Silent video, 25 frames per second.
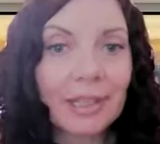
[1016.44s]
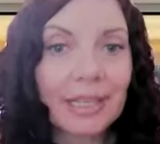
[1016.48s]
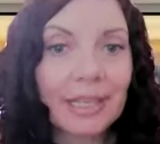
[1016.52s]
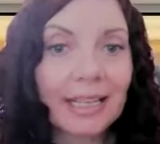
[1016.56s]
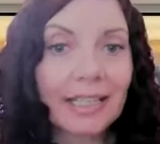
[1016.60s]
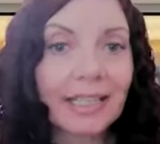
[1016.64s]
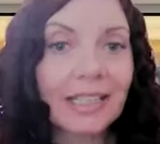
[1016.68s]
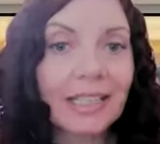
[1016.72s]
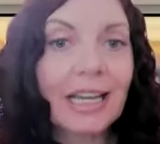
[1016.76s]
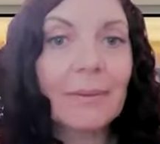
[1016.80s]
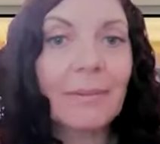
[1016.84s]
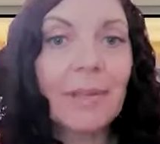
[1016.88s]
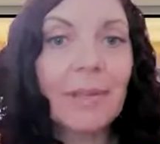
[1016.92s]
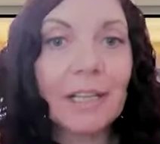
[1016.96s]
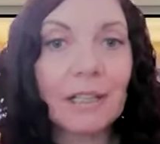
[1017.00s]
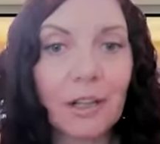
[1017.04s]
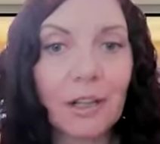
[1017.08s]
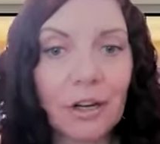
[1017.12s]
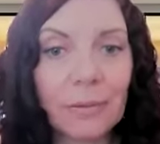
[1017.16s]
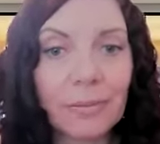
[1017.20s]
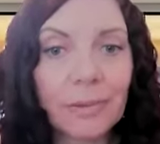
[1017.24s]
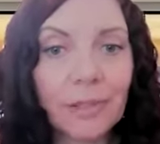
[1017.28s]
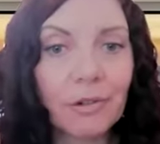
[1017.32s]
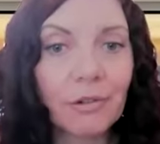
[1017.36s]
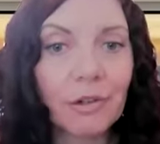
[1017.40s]
up at that time, the
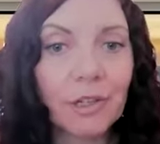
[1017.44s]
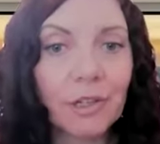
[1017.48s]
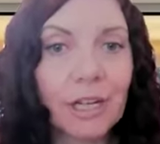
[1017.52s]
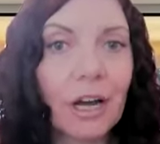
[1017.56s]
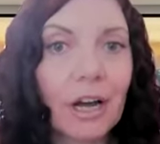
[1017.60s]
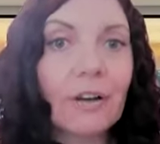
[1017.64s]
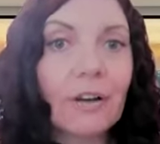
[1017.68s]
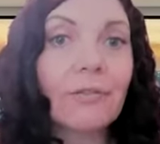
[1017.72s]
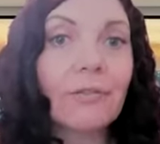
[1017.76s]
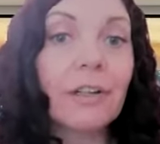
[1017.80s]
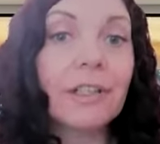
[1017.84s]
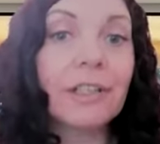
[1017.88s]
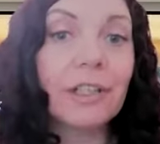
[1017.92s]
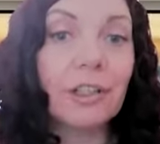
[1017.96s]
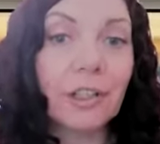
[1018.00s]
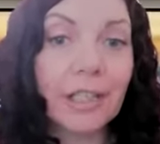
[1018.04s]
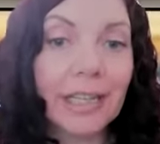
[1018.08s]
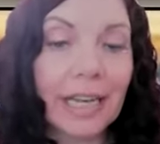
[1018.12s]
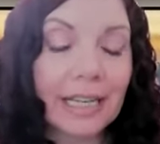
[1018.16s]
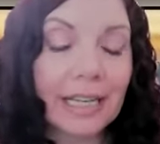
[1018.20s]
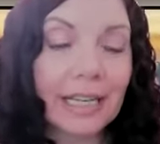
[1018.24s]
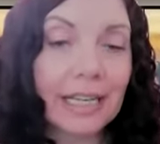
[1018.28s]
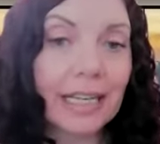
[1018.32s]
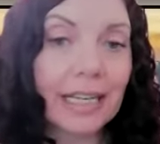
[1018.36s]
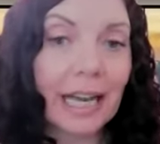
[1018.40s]
alarm's going off, and
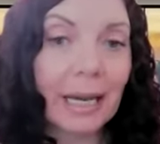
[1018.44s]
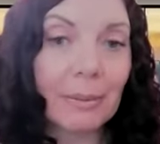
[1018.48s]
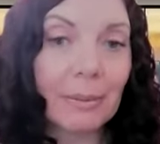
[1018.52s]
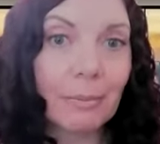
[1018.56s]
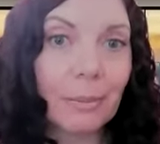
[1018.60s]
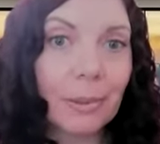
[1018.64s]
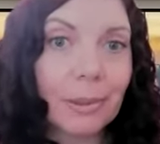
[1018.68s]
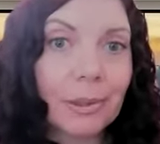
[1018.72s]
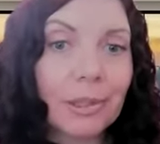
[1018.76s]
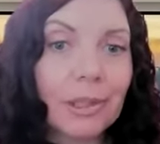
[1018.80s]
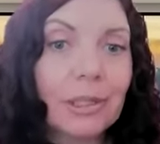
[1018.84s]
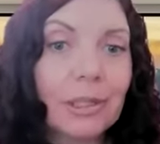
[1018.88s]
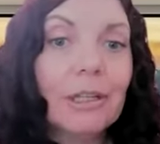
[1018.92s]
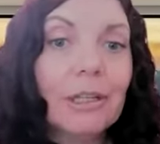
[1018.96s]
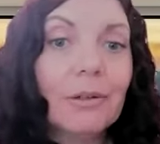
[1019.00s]
you're getting up,